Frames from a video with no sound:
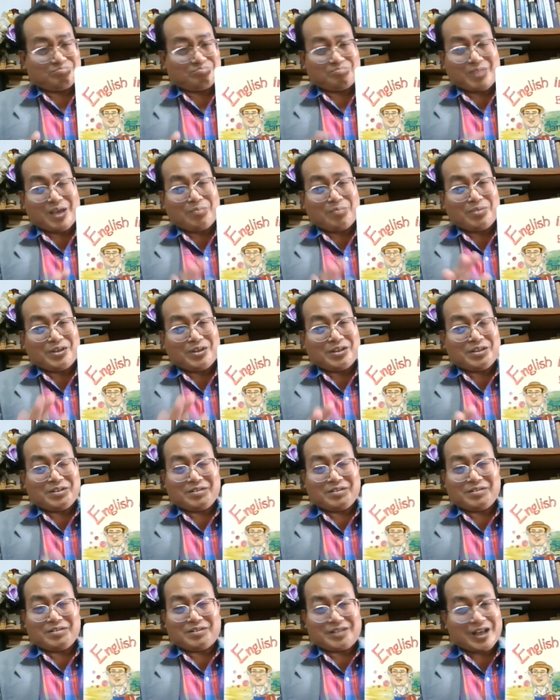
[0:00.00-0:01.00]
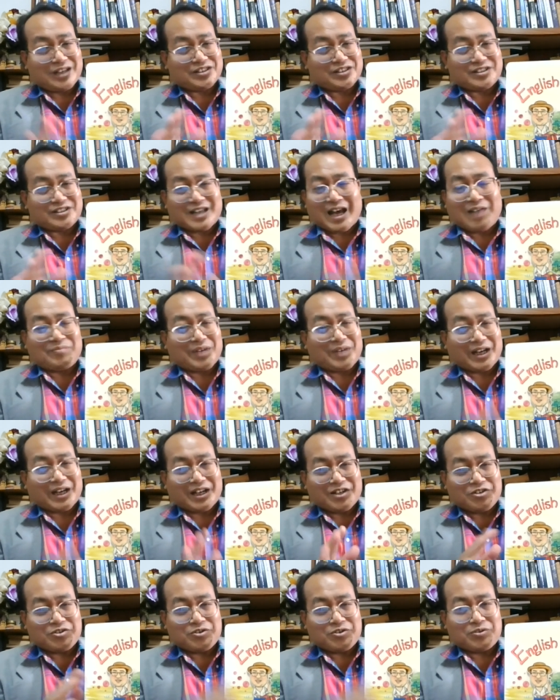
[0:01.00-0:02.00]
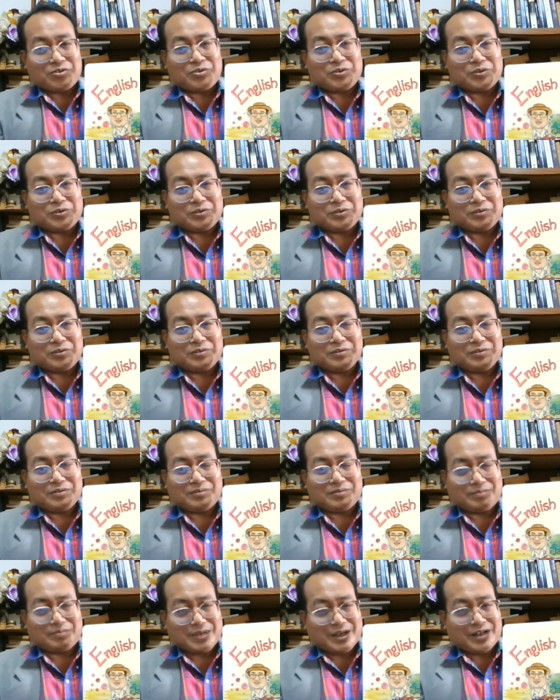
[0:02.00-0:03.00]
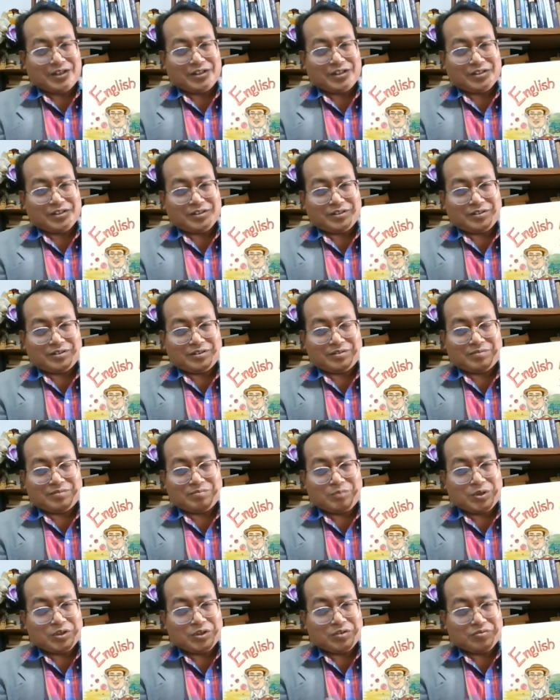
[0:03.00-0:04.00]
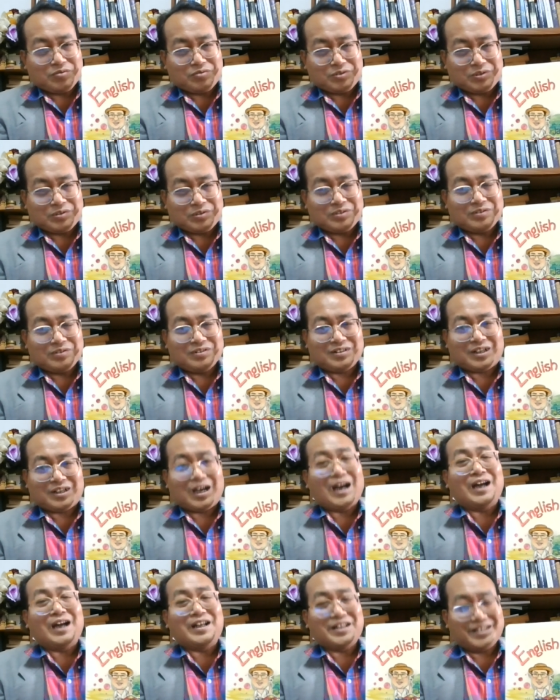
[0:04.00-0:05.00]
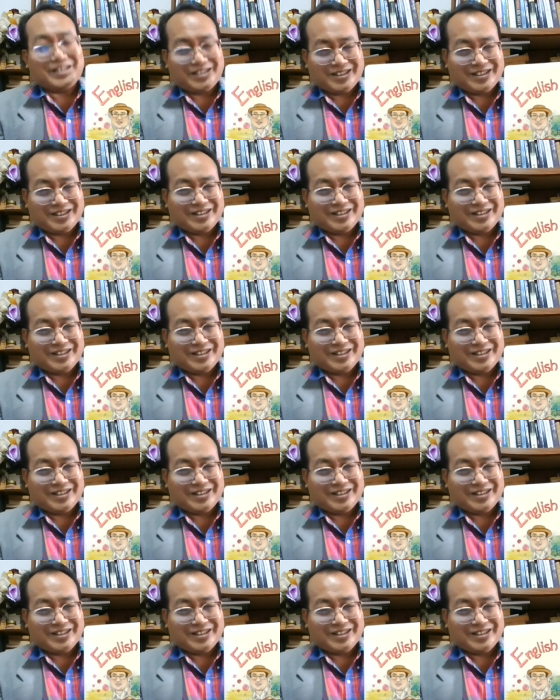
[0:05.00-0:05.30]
Maybe next time I can show you my beautiful garden.